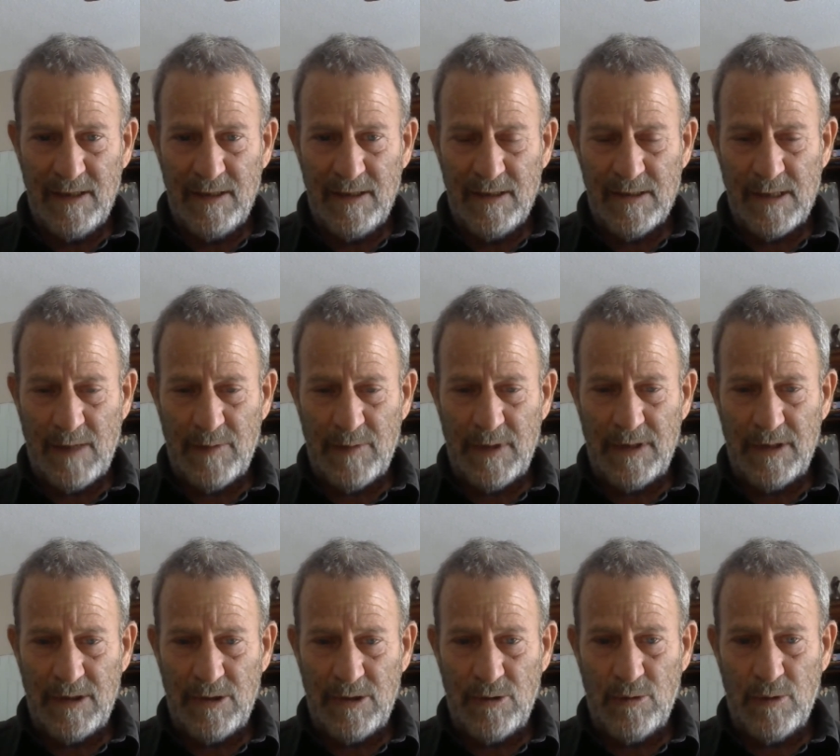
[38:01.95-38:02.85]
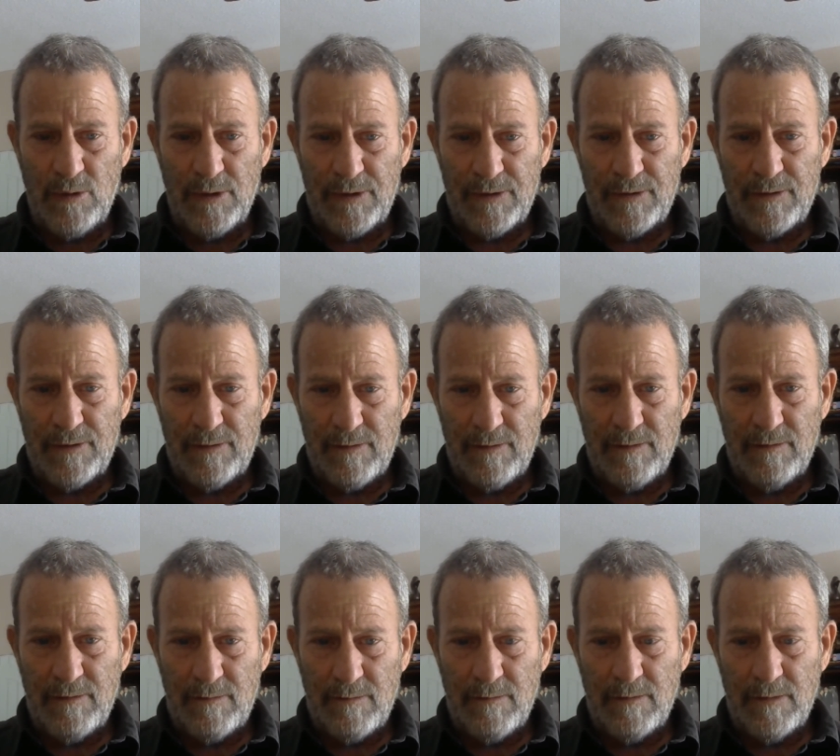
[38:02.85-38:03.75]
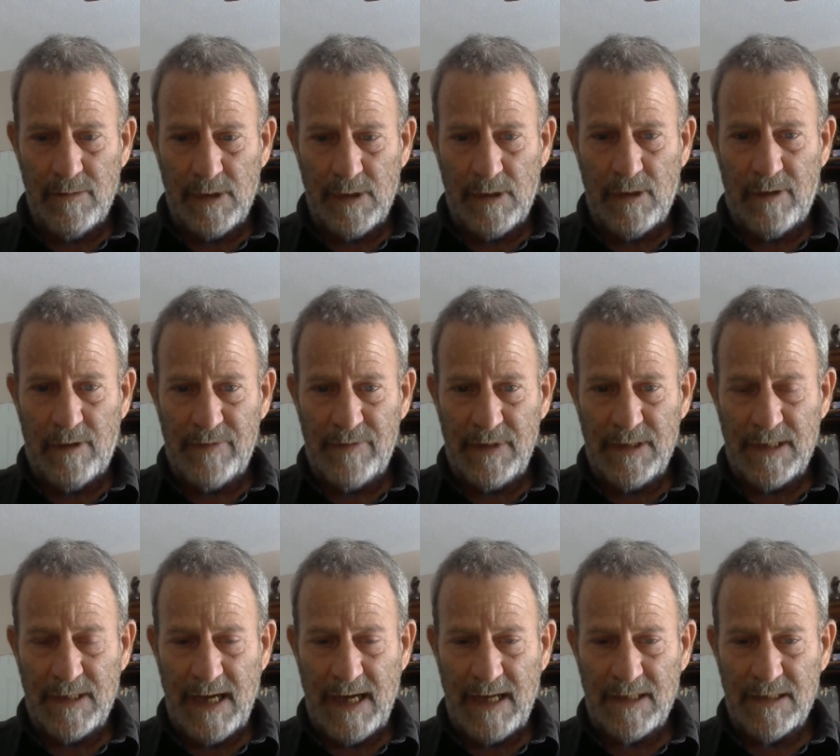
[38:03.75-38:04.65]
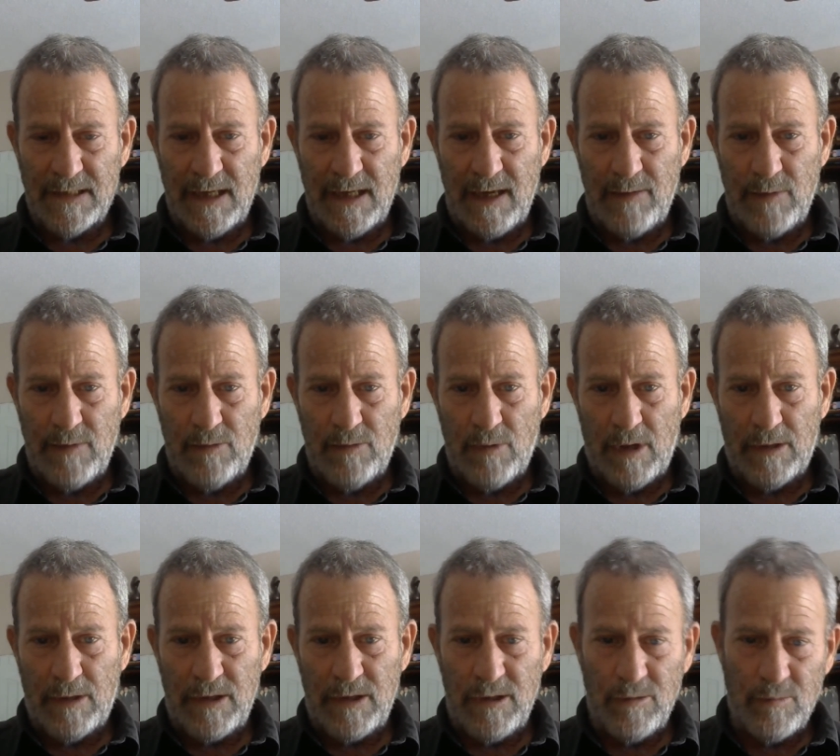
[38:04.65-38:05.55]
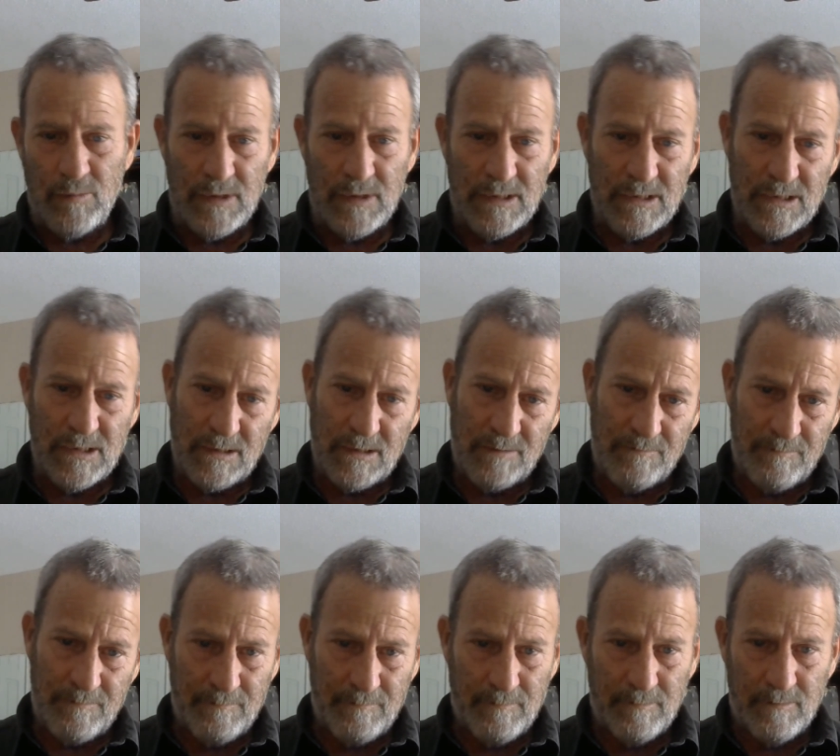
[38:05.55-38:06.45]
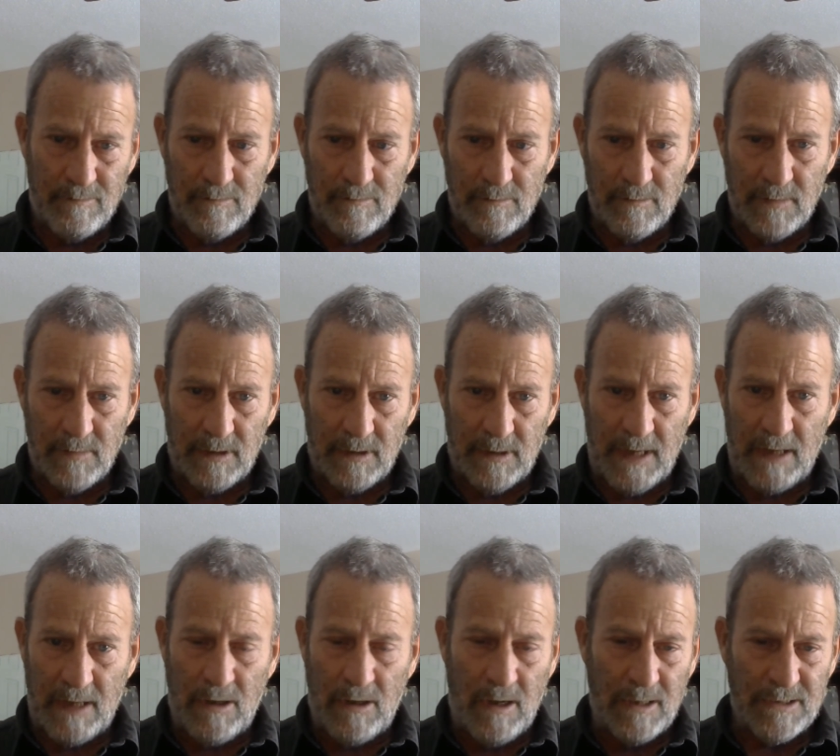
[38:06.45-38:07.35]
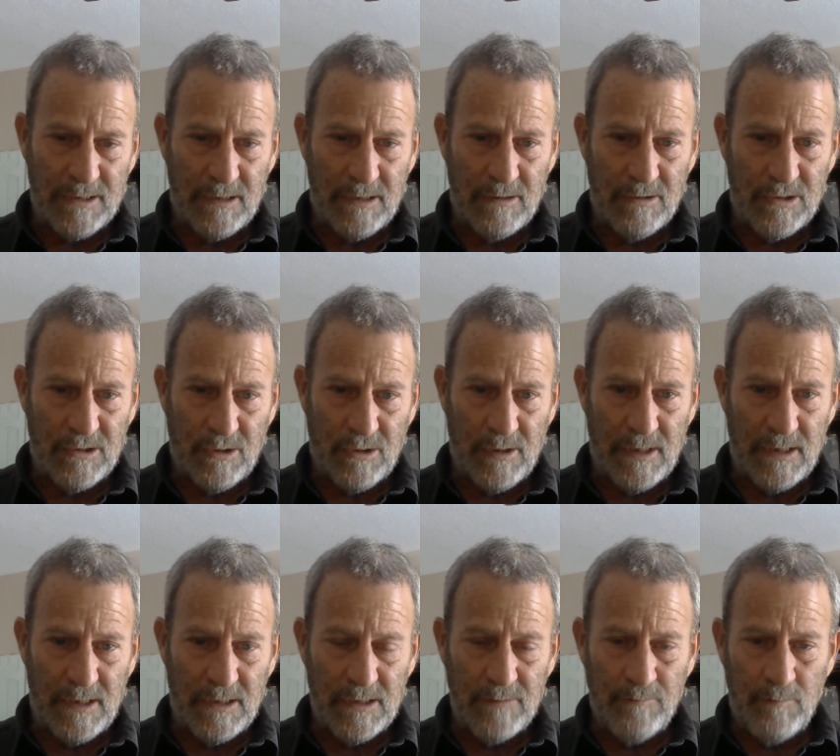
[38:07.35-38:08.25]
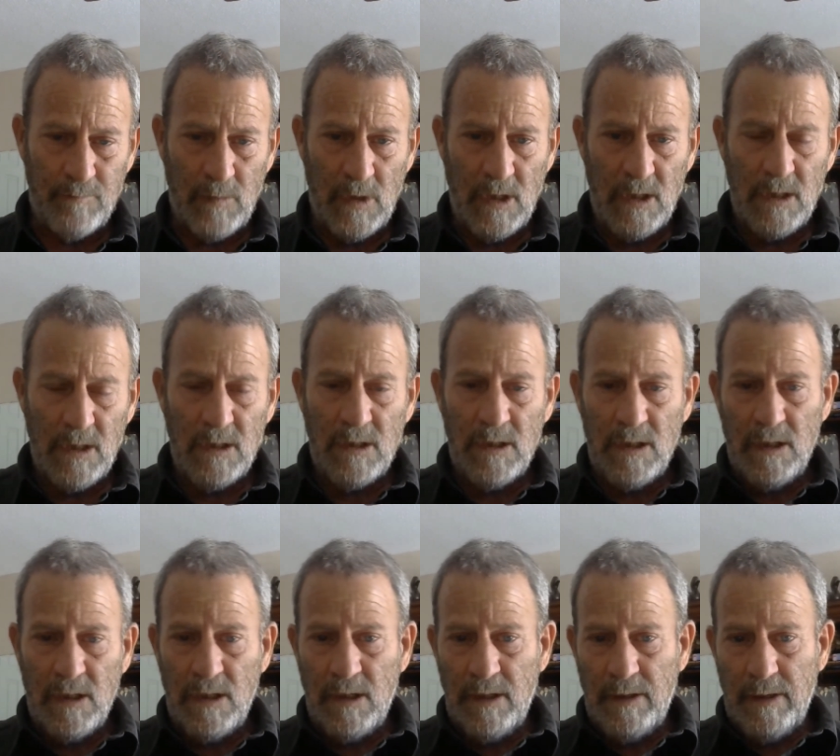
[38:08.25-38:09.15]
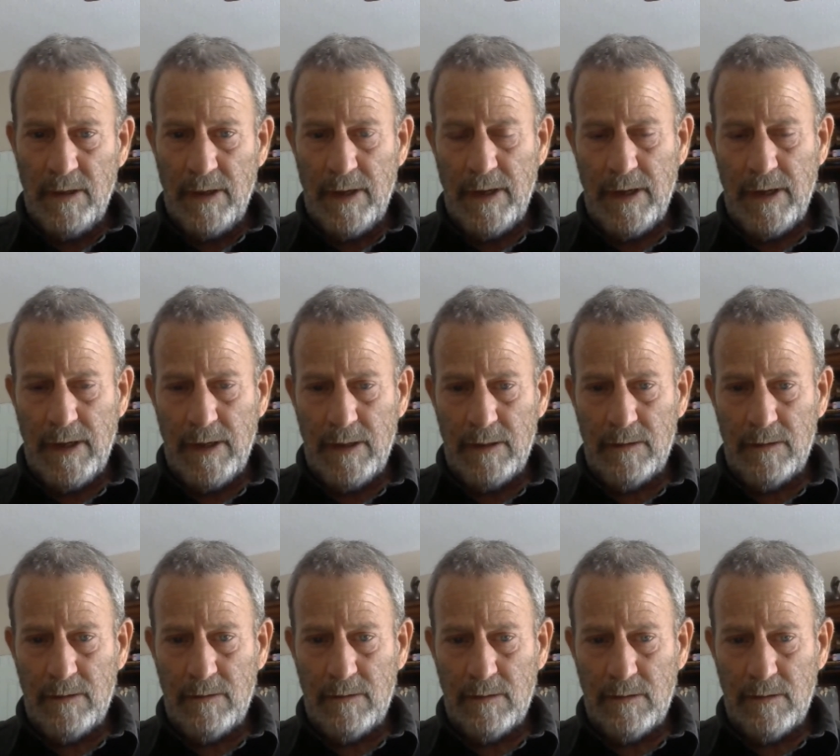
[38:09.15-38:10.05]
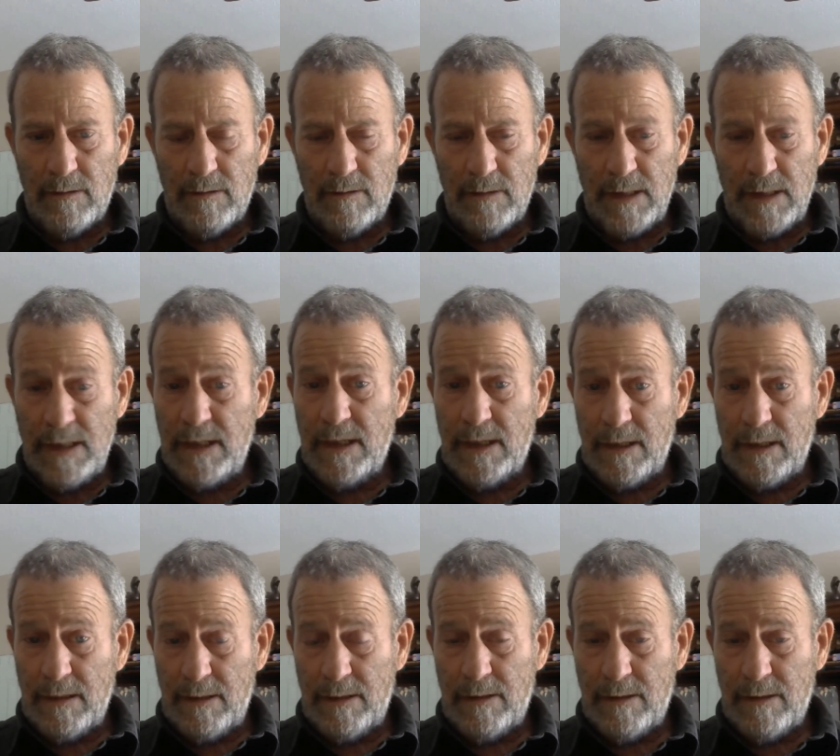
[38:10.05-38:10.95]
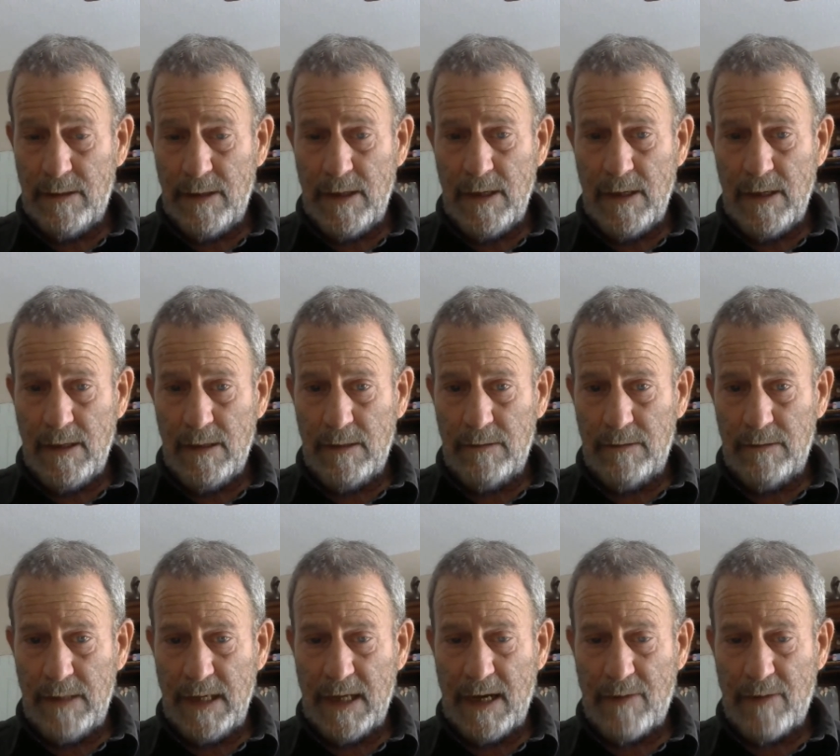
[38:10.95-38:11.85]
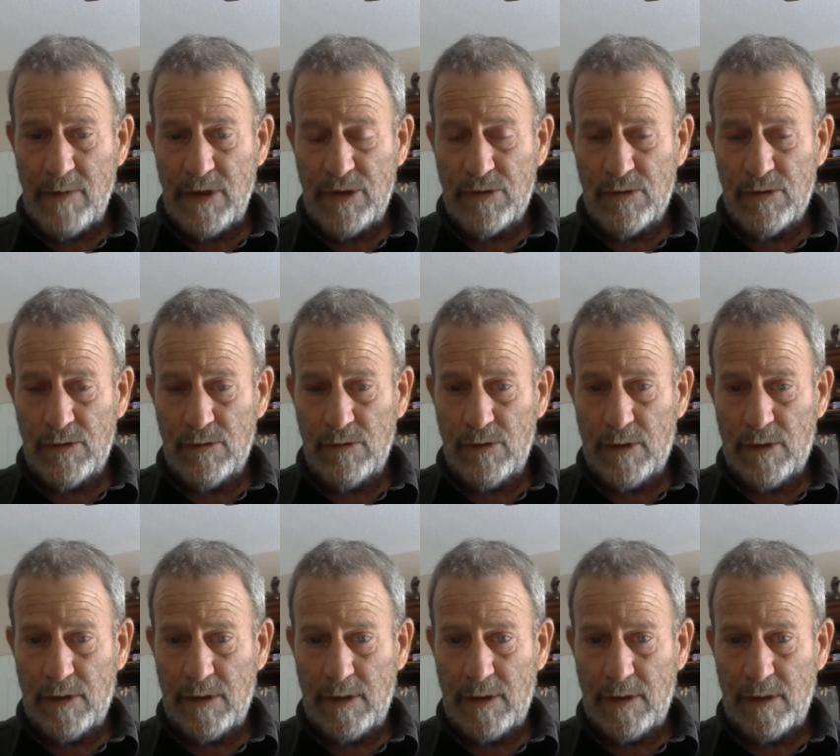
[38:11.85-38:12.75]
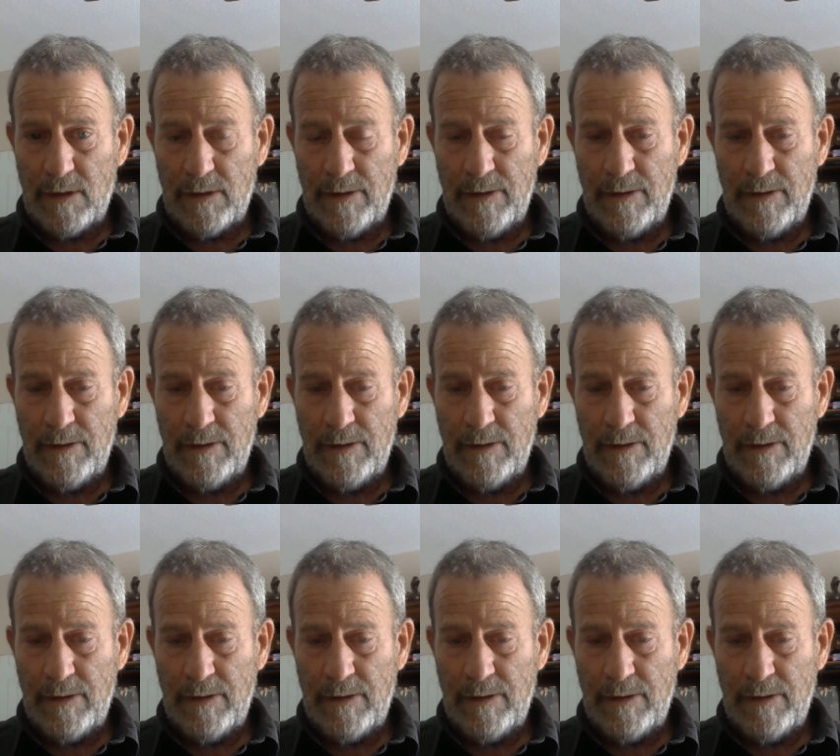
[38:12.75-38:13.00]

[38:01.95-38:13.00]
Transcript: something to do with the love these cats gave me while the humans got lost in their screens. And they did, and they got me through. Uh,